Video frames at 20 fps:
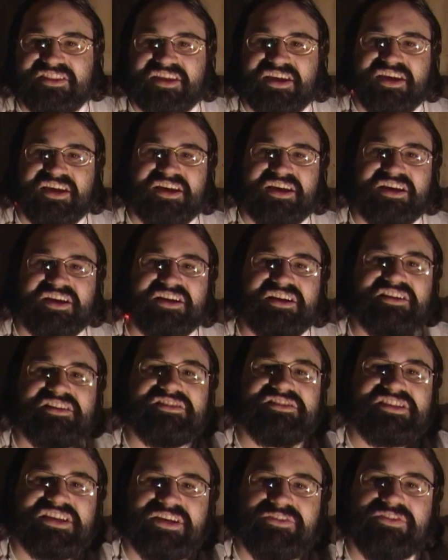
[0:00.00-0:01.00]
that
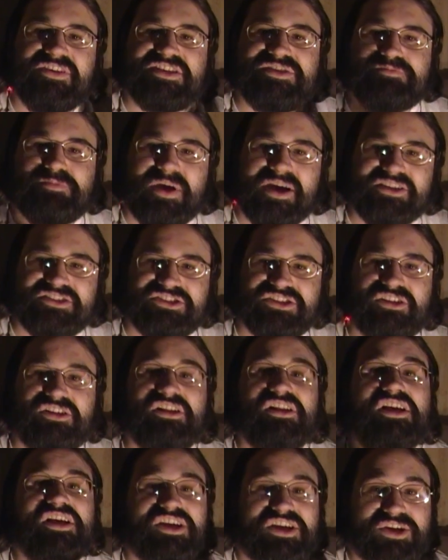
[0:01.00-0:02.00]
the TV
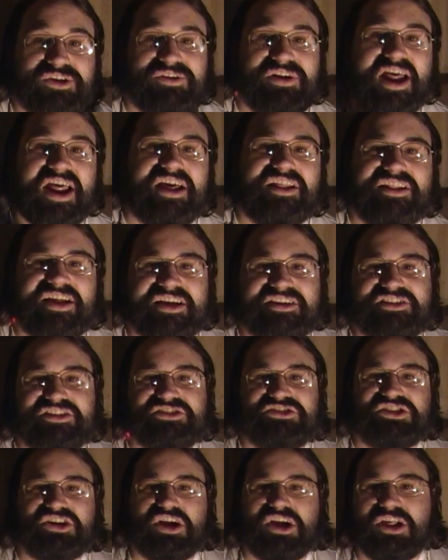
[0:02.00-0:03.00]
special, You're
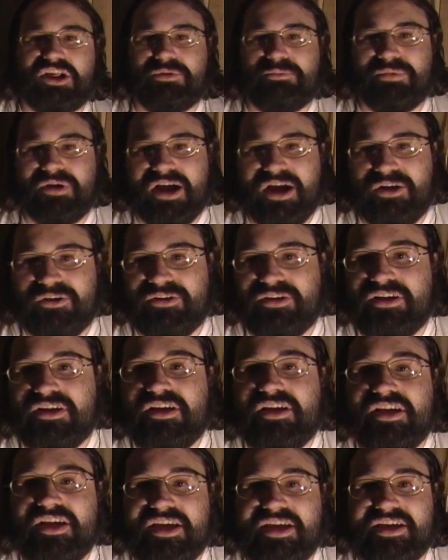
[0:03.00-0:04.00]
Not Elected Charlie
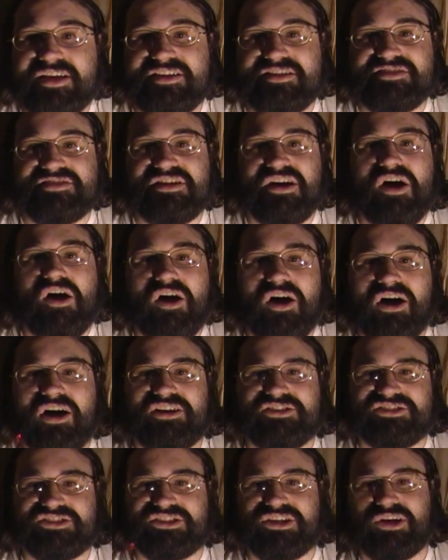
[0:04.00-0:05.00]
Brown, is
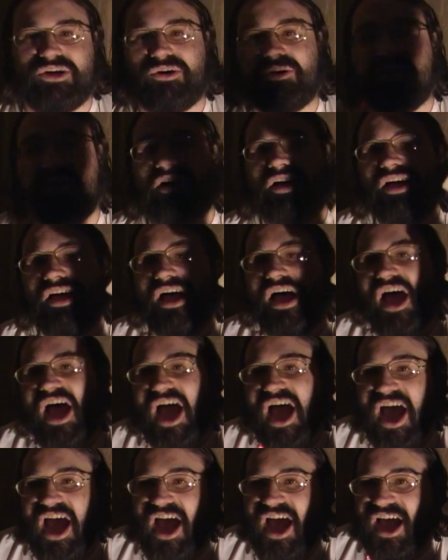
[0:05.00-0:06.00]
also
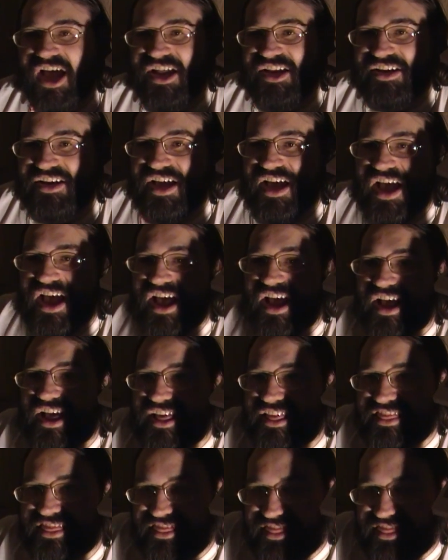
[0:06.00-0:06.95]
on